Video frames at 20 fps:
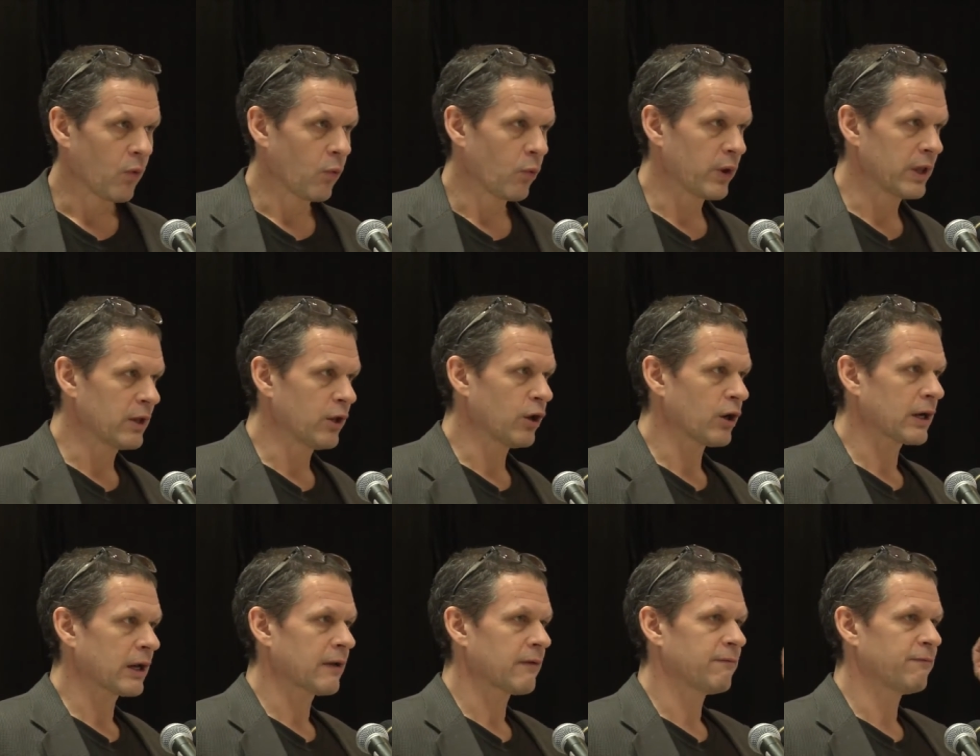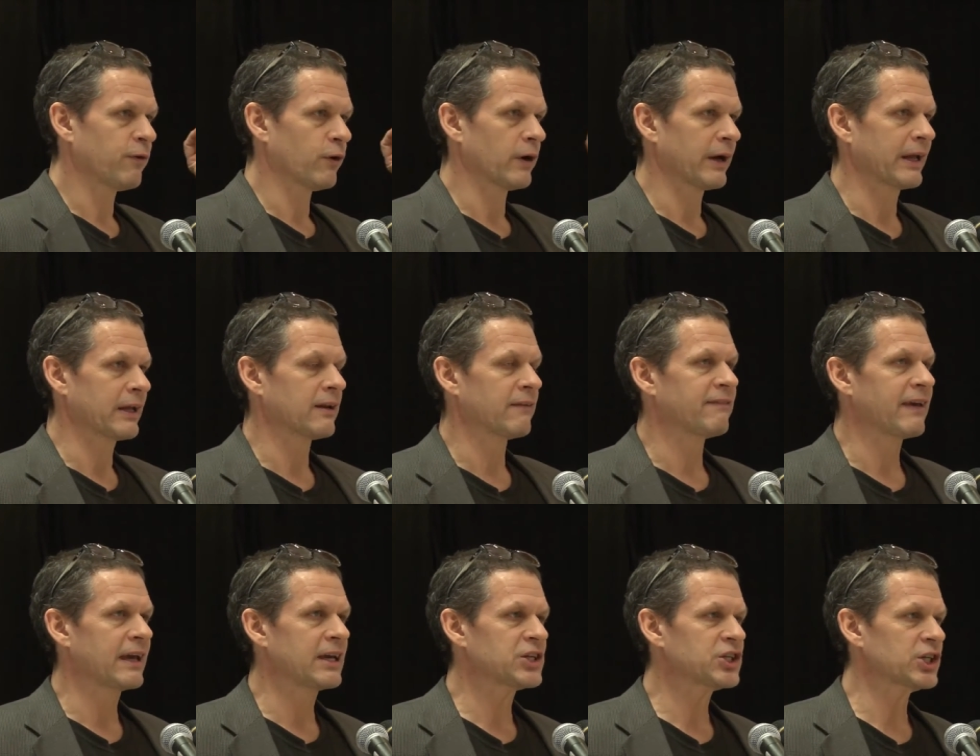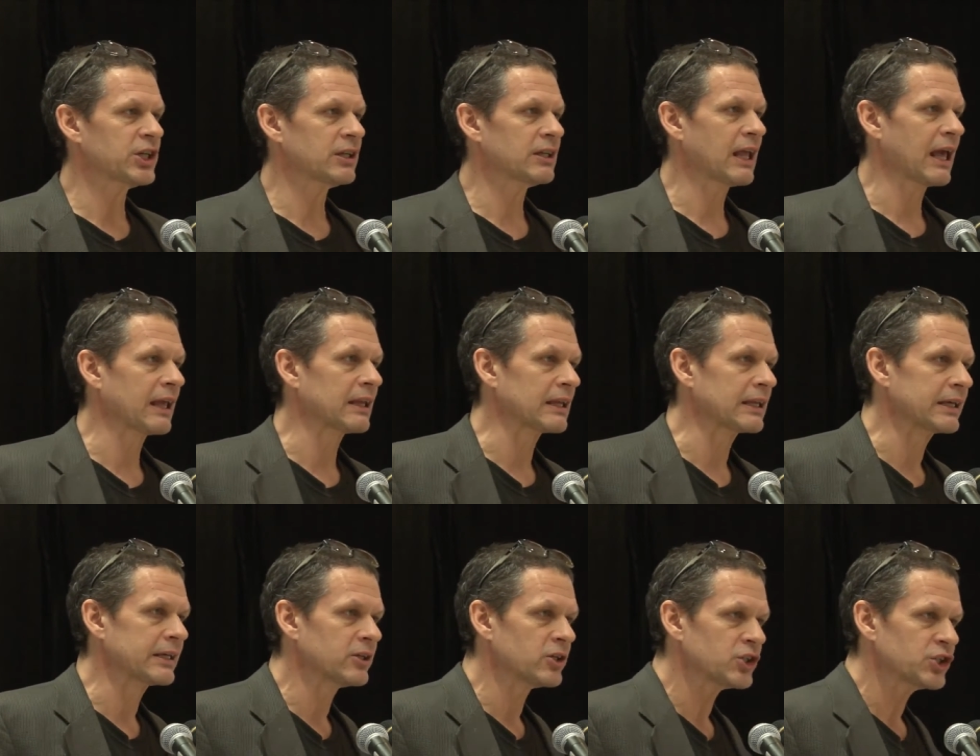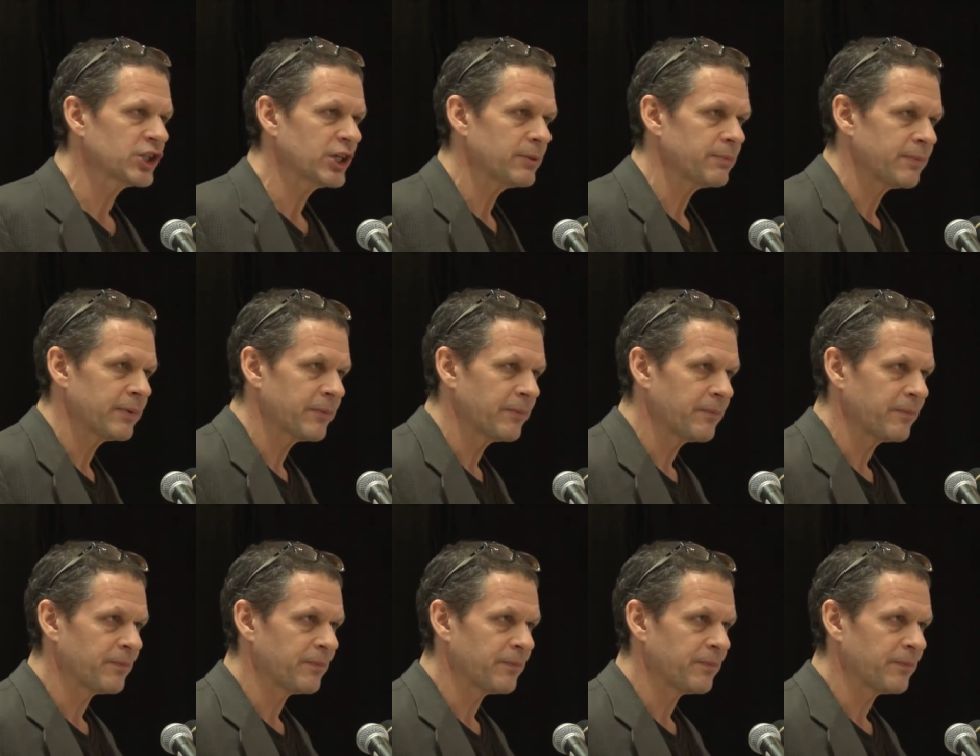we look for innovation and leadership.